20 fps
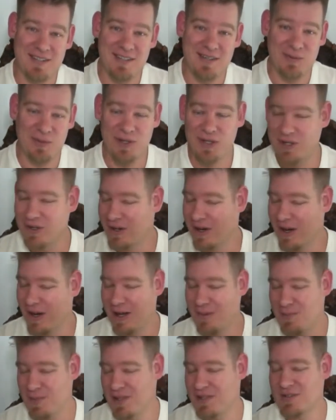We are
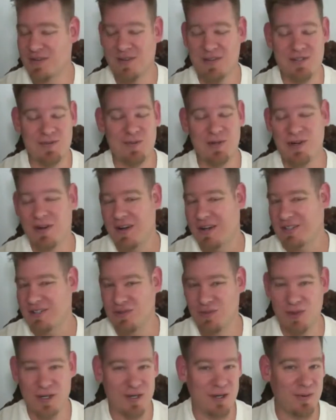on Pinterest, we are on
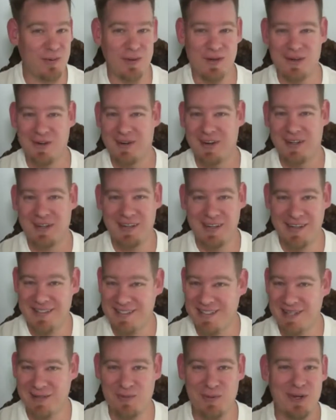Twitter, we are on
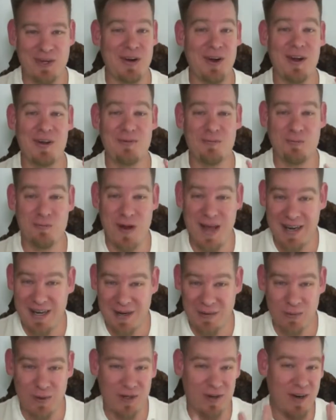LinkedIn, we are on
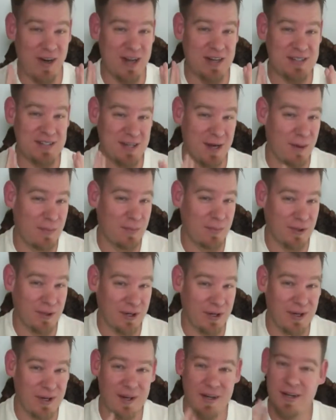Reddit, we are on
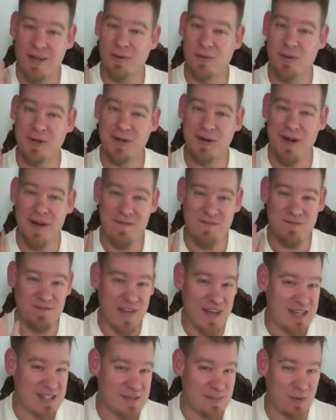Tumblr, we are on
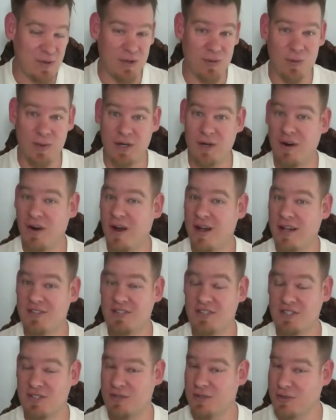Facebook, we are on
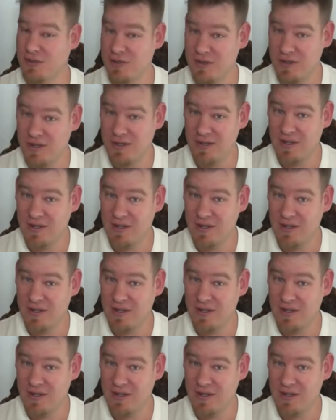Tsu,